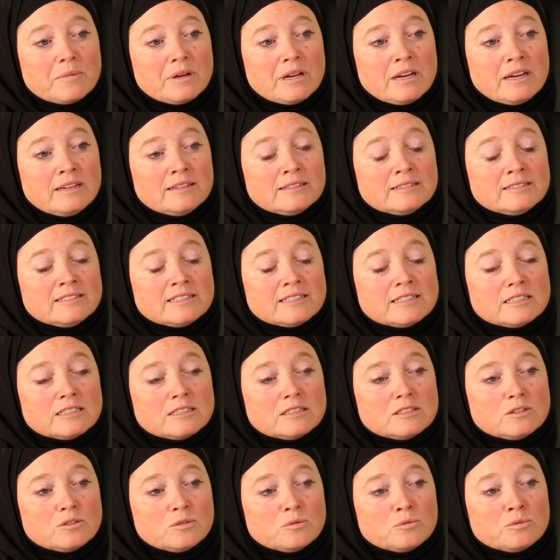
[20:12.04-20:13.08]
and
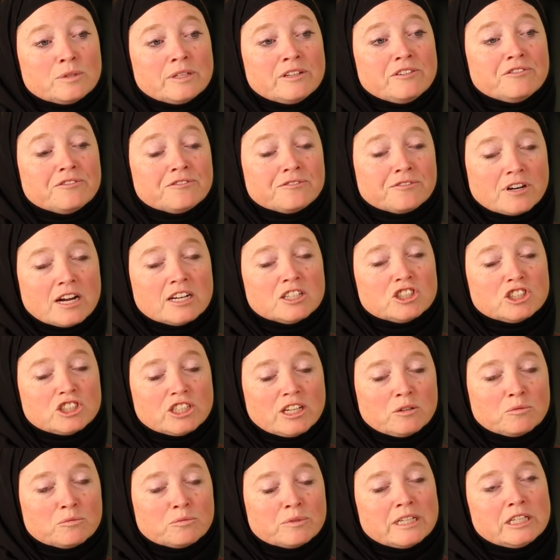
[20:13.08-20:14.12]

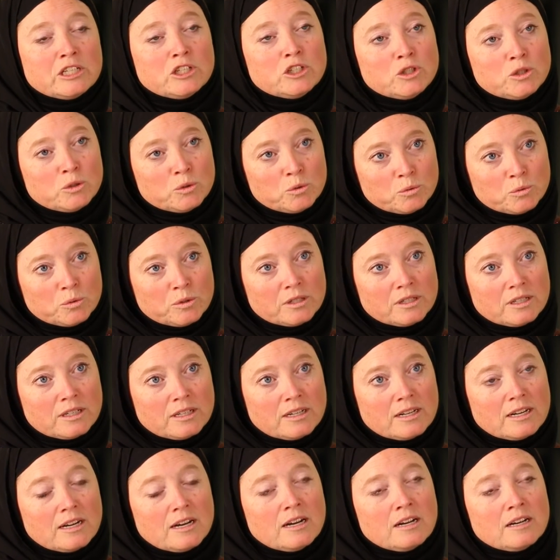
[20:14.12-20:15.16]
refresh and renew
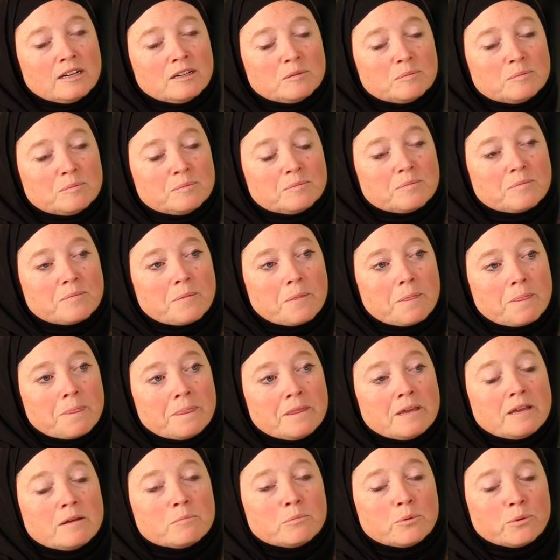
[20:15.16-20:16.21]
um,
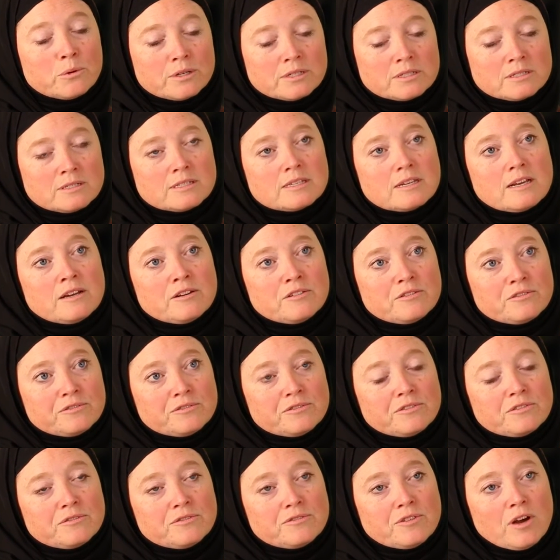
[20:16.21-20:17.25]
the importance of
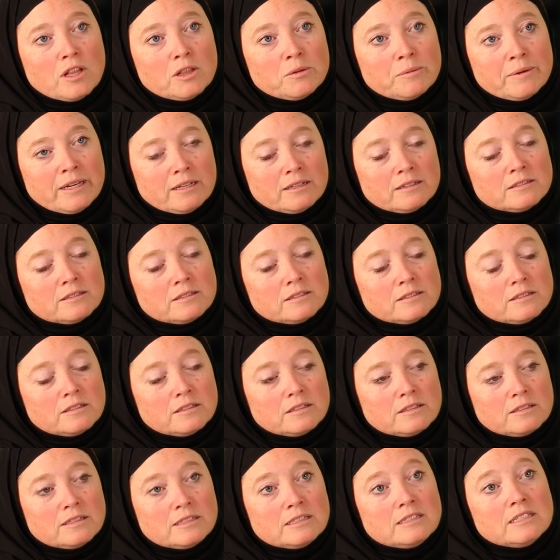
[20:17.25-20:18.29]
following
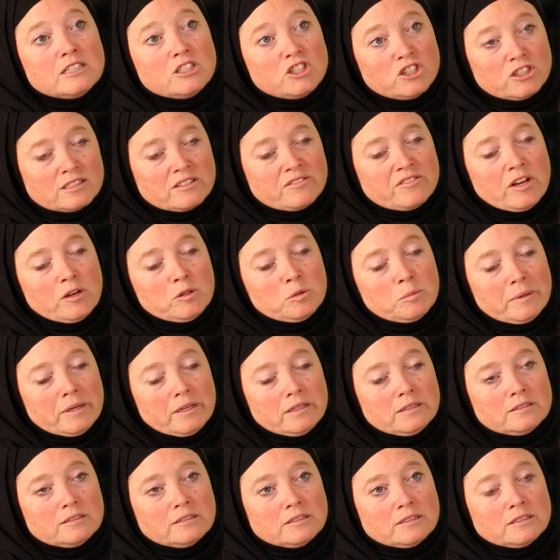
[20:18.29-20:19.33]
the teachings of Al
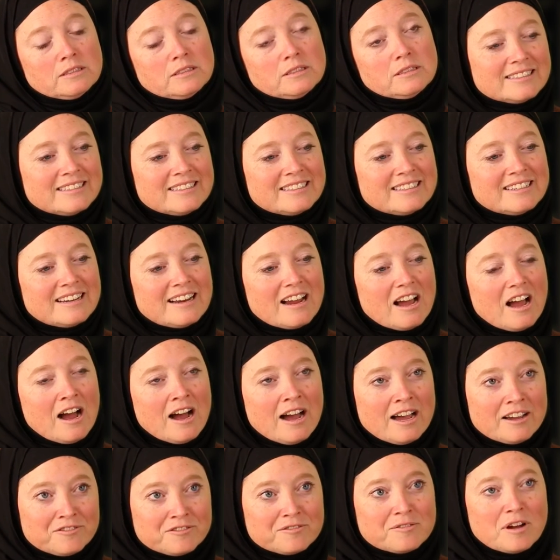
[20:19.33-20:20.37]
Bayt.
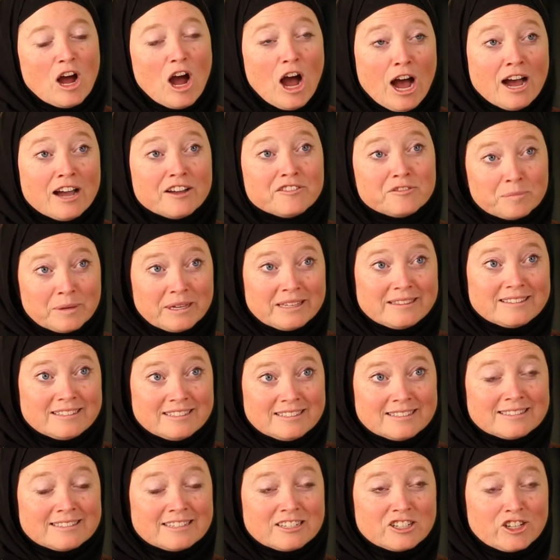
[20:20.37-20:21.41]
I've, I've made the
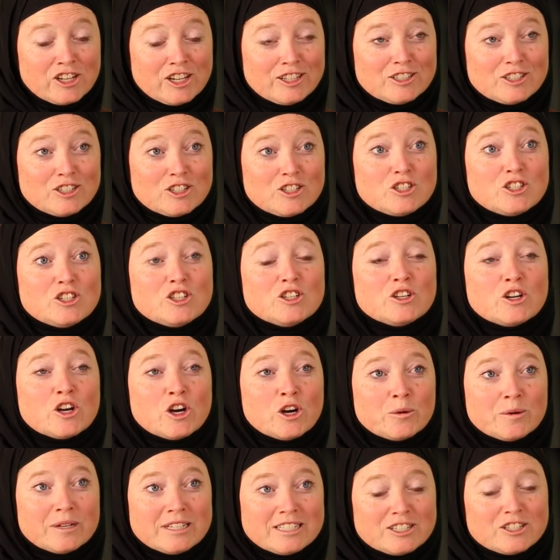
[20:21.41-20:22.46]
decision to
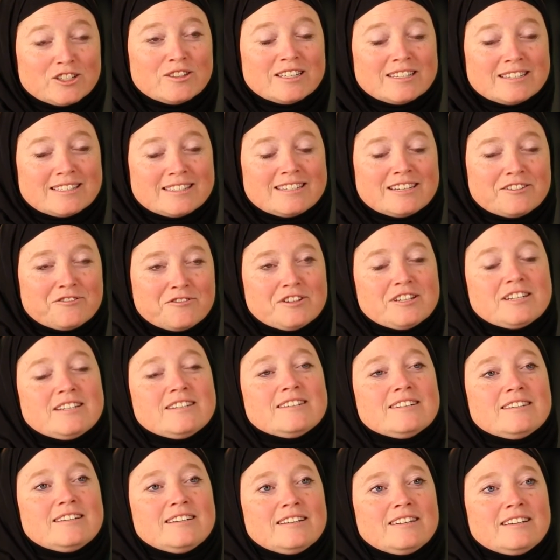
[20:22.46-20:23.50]
go into this
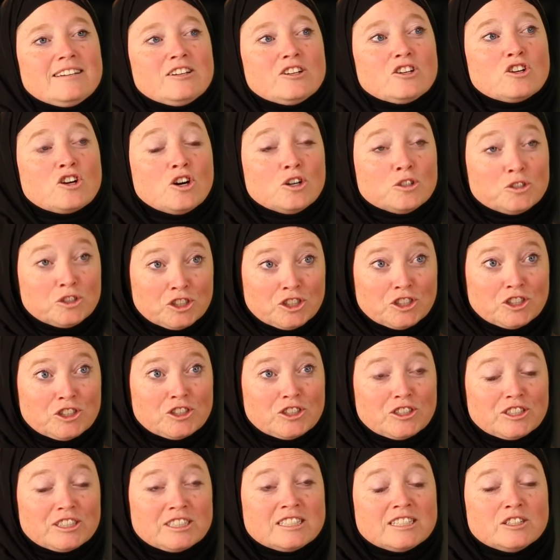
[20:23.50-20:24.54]
different
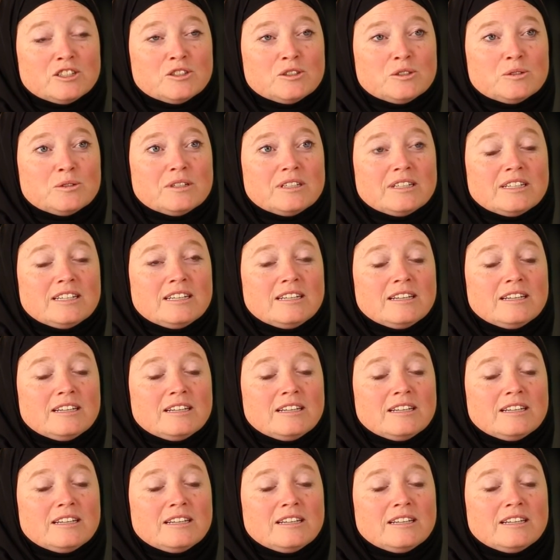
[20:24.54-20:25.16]
culture, to